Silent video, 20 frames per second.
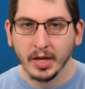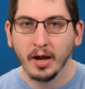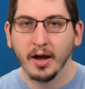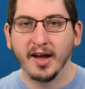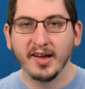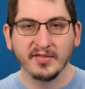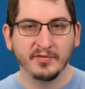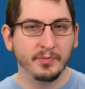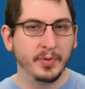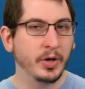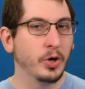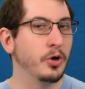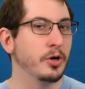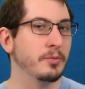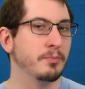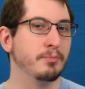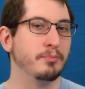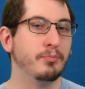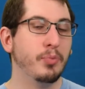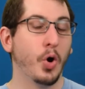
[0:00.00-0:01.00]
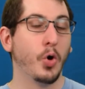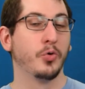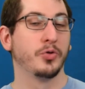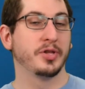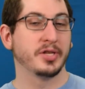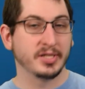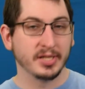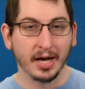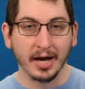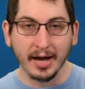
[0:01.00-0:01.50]
I've been on both
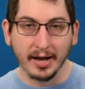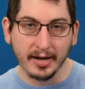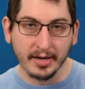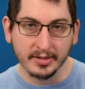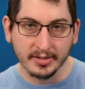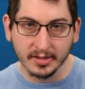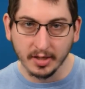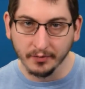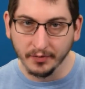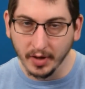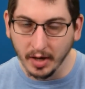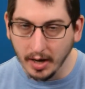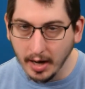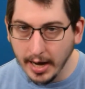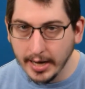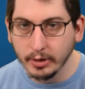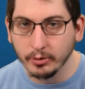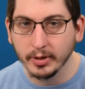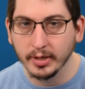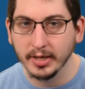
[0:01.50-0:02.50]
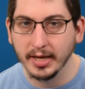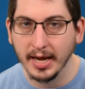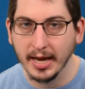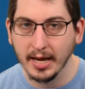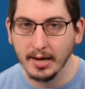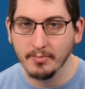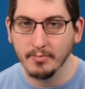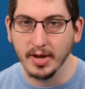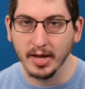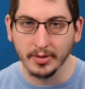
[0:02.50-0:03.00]
sides of the hiring
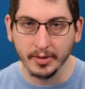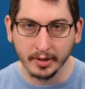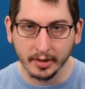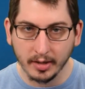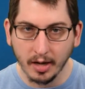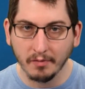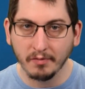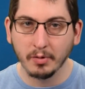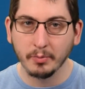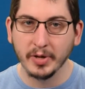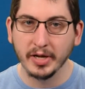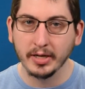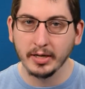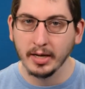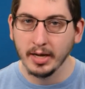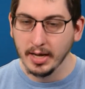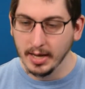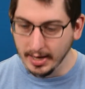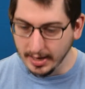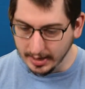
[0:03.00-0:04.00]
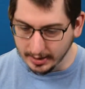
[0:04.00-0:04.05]
game in the government,